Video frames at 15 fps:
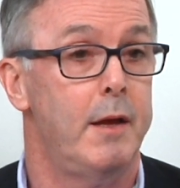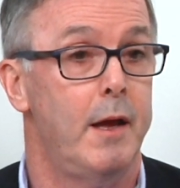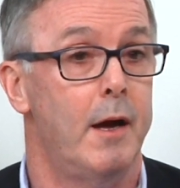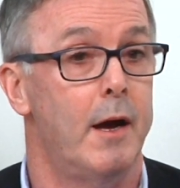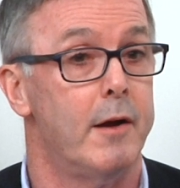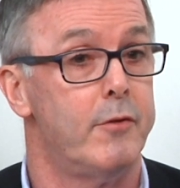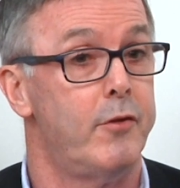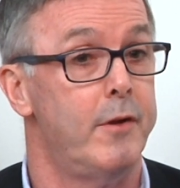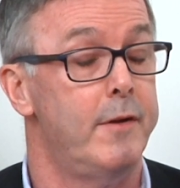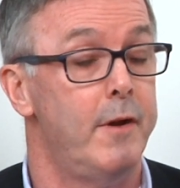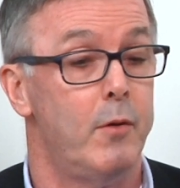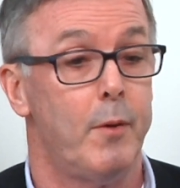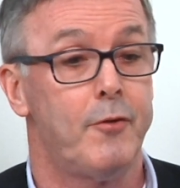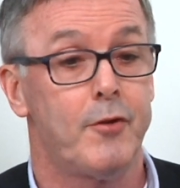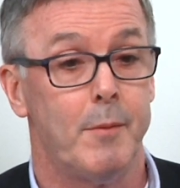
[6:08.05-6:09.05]
To deal
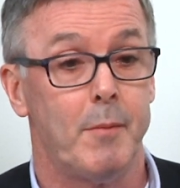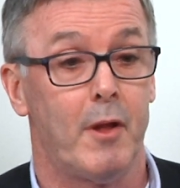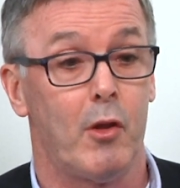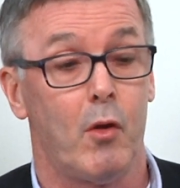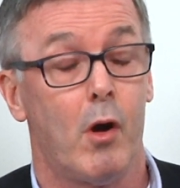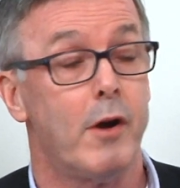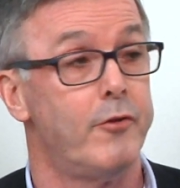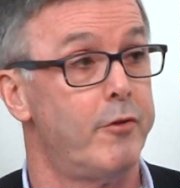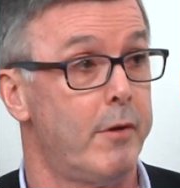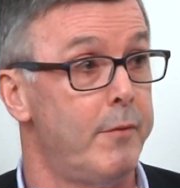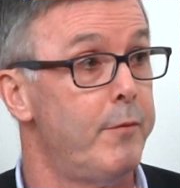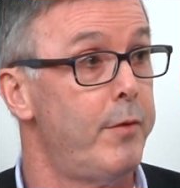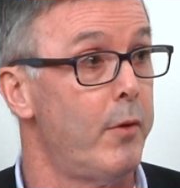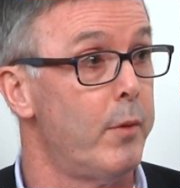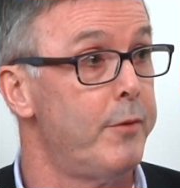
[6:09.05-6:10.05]
with some of the larger
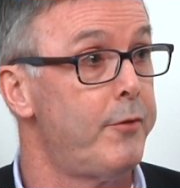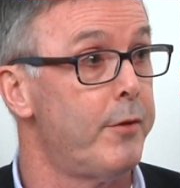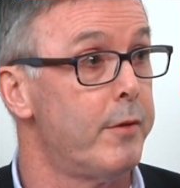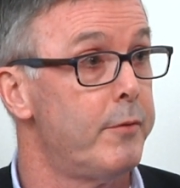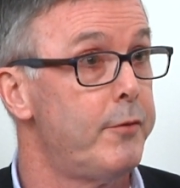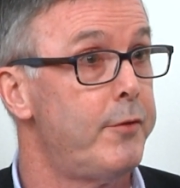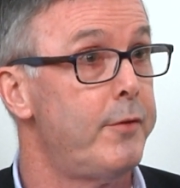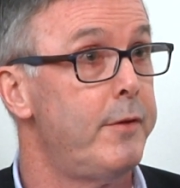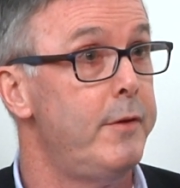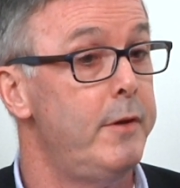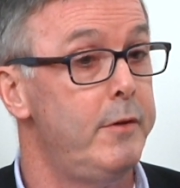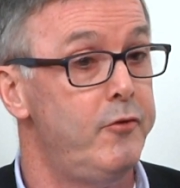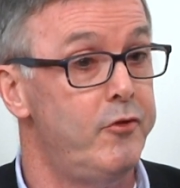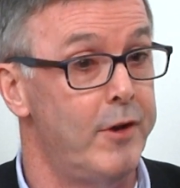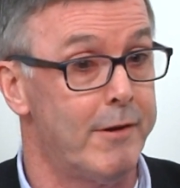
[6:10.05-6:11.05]
influencers,
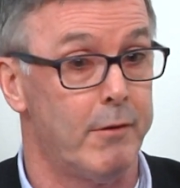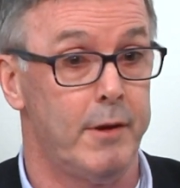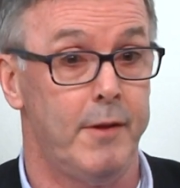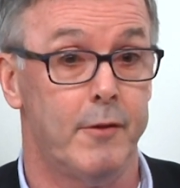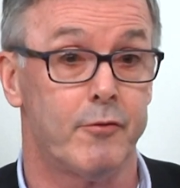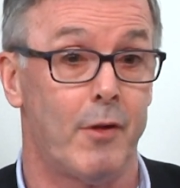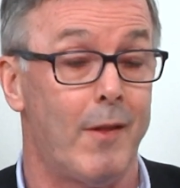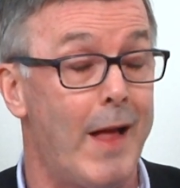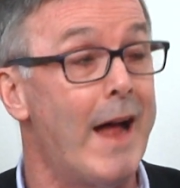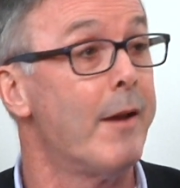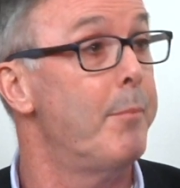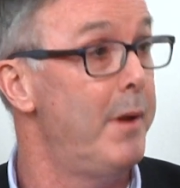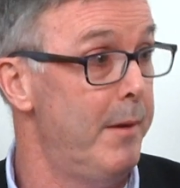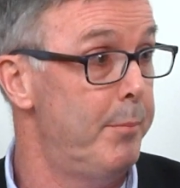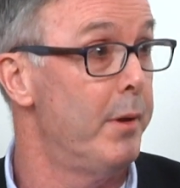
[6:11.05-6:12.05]
generally there's a lot
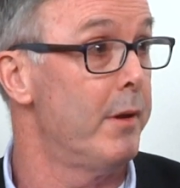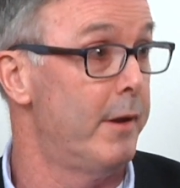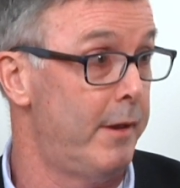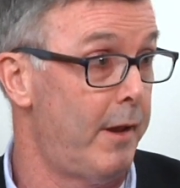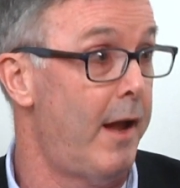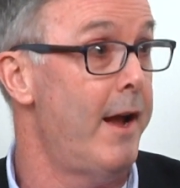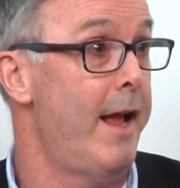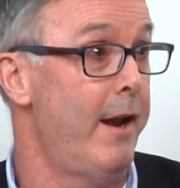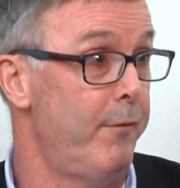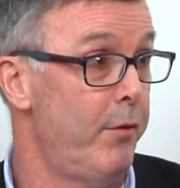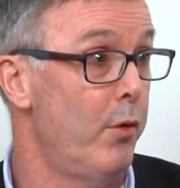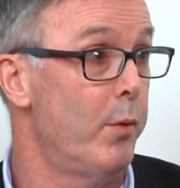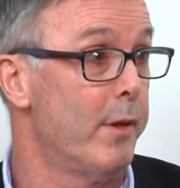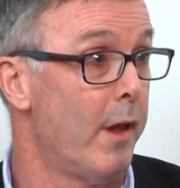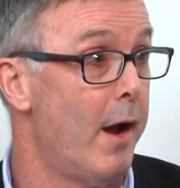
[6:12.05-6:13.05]
of people ahead of
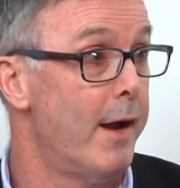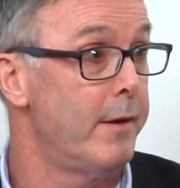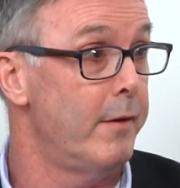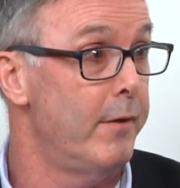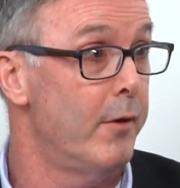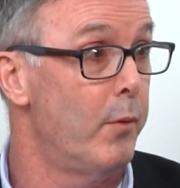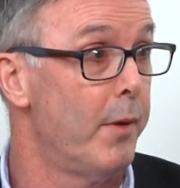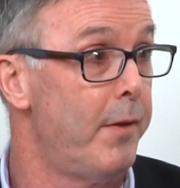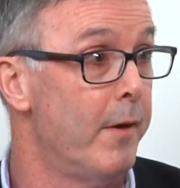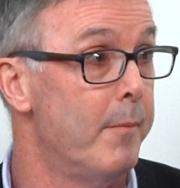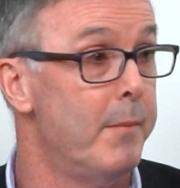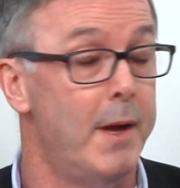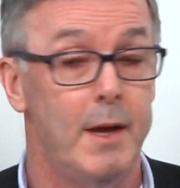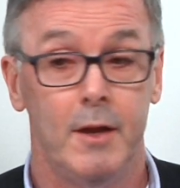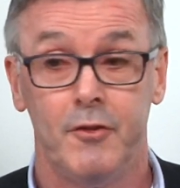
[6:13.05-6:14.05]
you in line to deal with them,
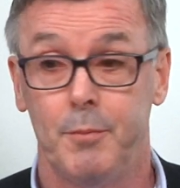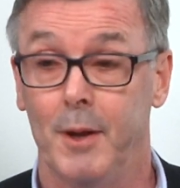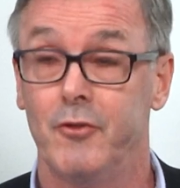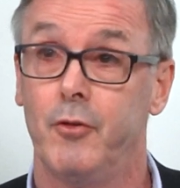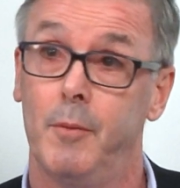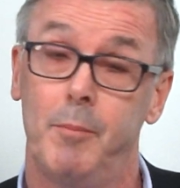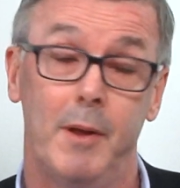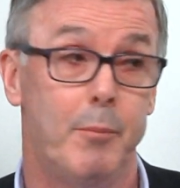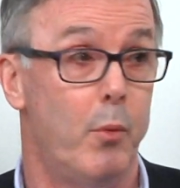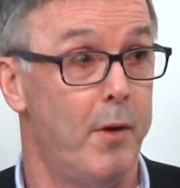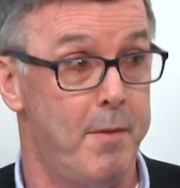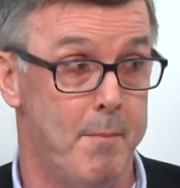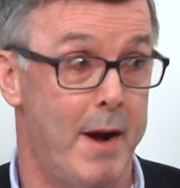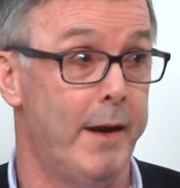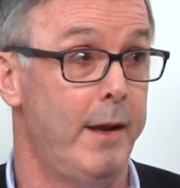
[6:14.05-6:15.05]
especially people
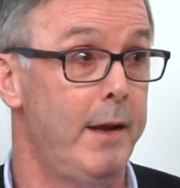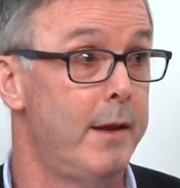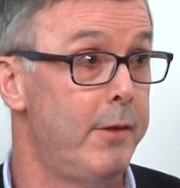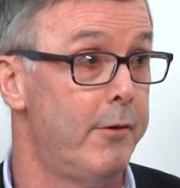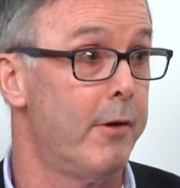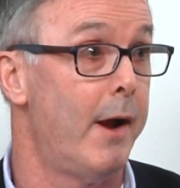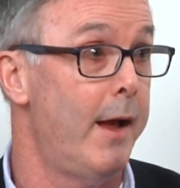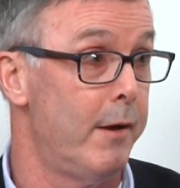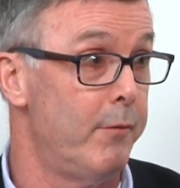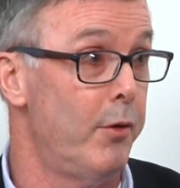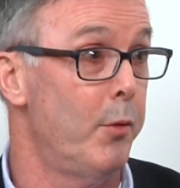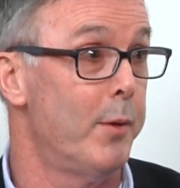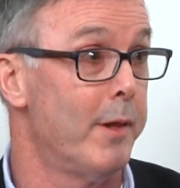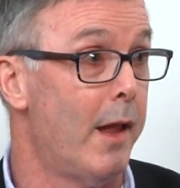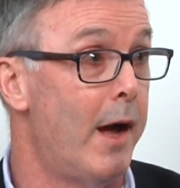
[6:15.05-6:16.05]
with money. They're ahead of
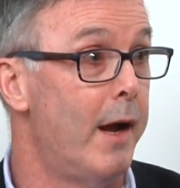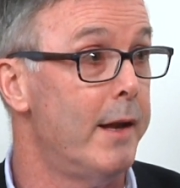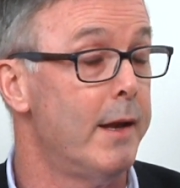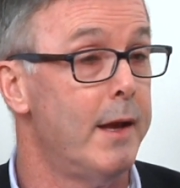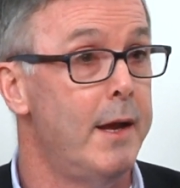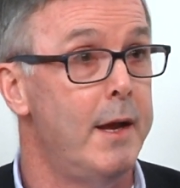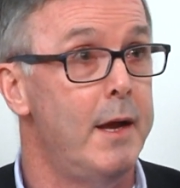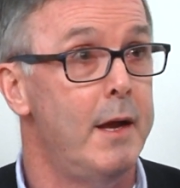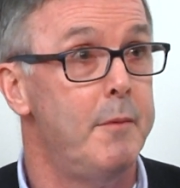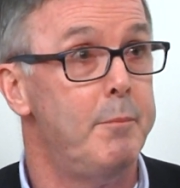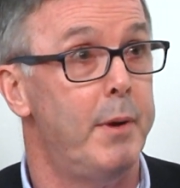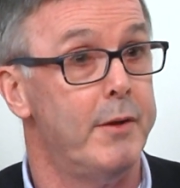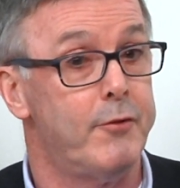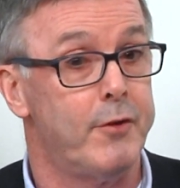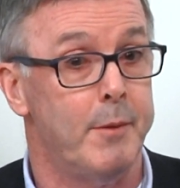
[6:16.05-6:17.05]
you in line.
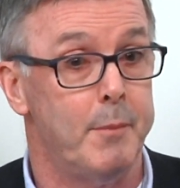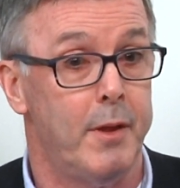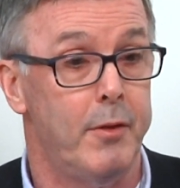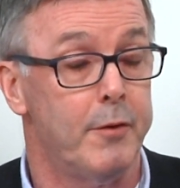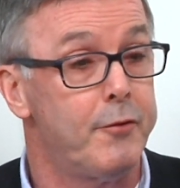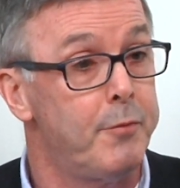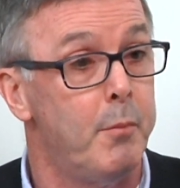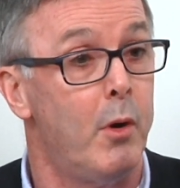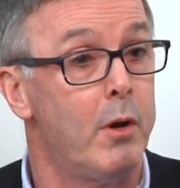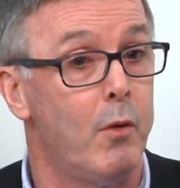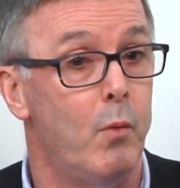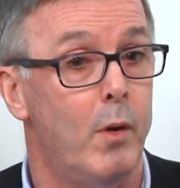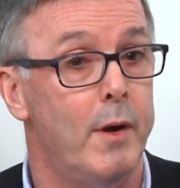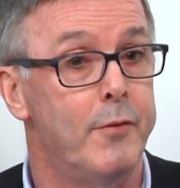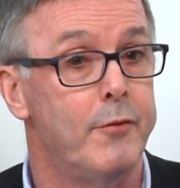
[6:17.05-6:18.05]
But some of the smaller
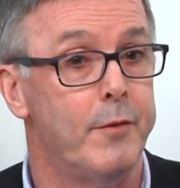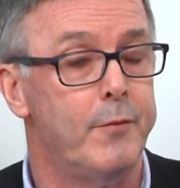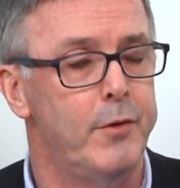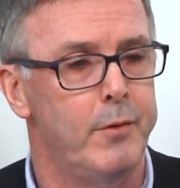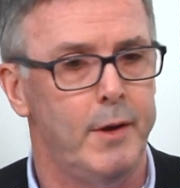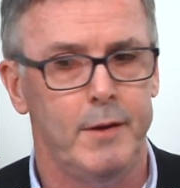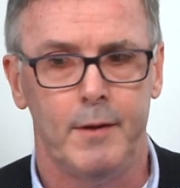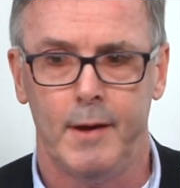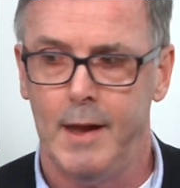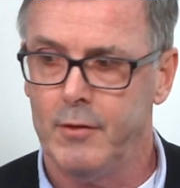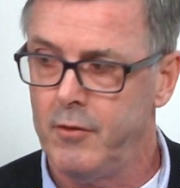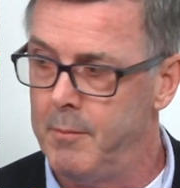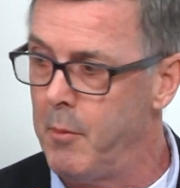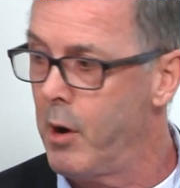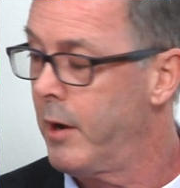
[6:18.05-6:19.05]
ones, if you need to get
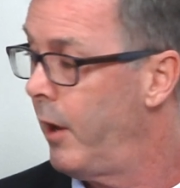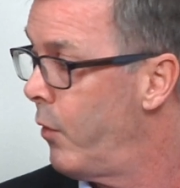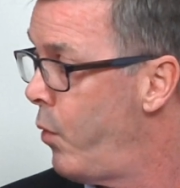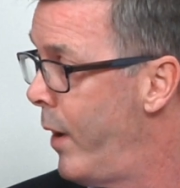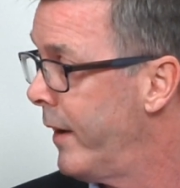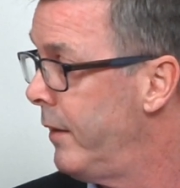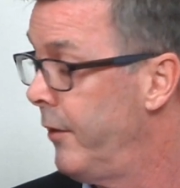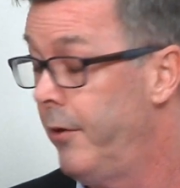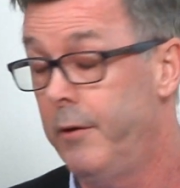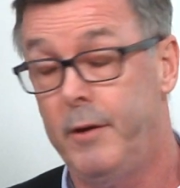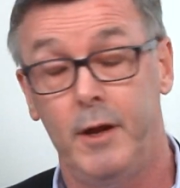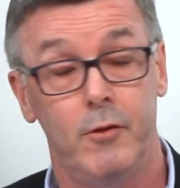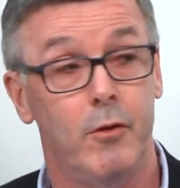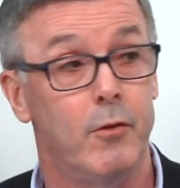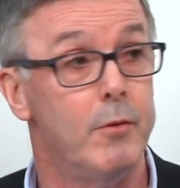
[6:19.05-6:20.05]
to market quickly, you
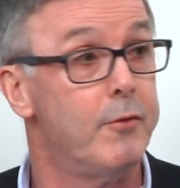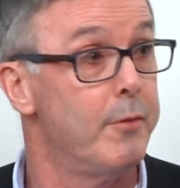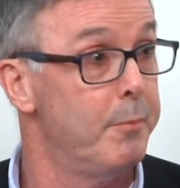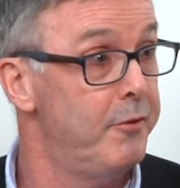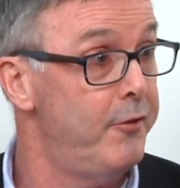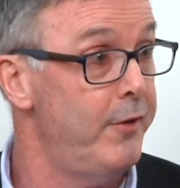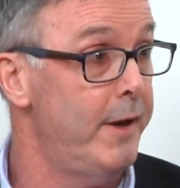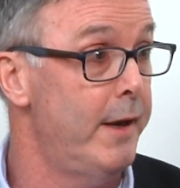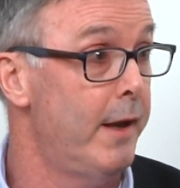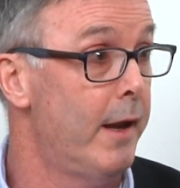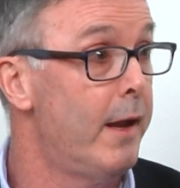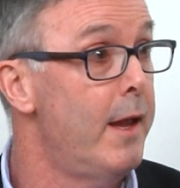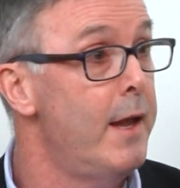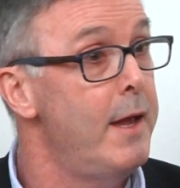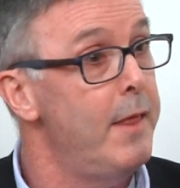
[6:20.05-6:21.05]
need to do some seeding,
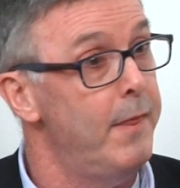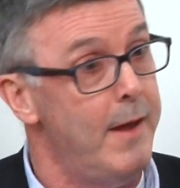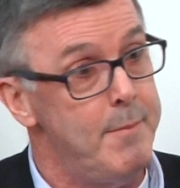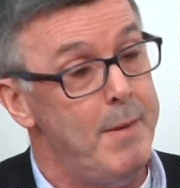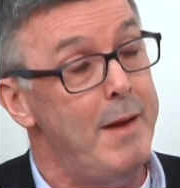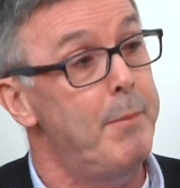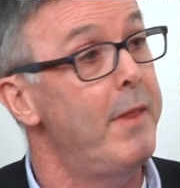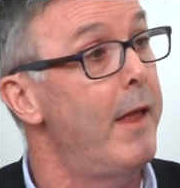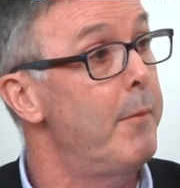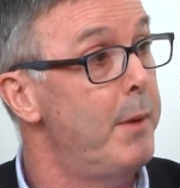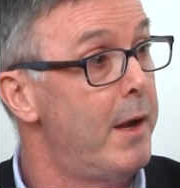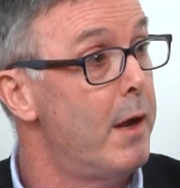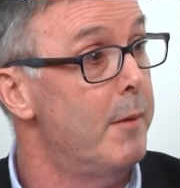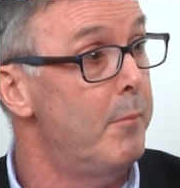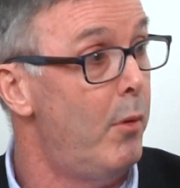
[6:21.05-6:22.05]
then maybe they
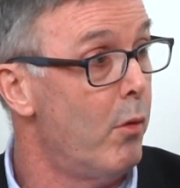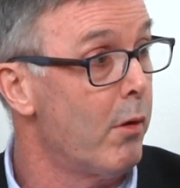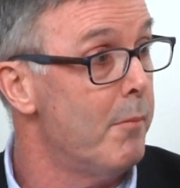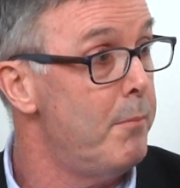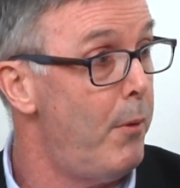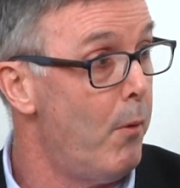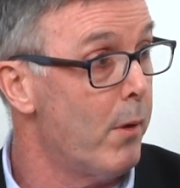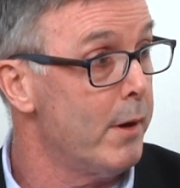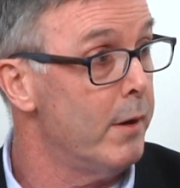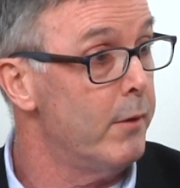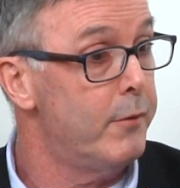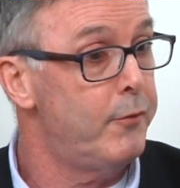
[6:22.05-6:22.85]
become more important.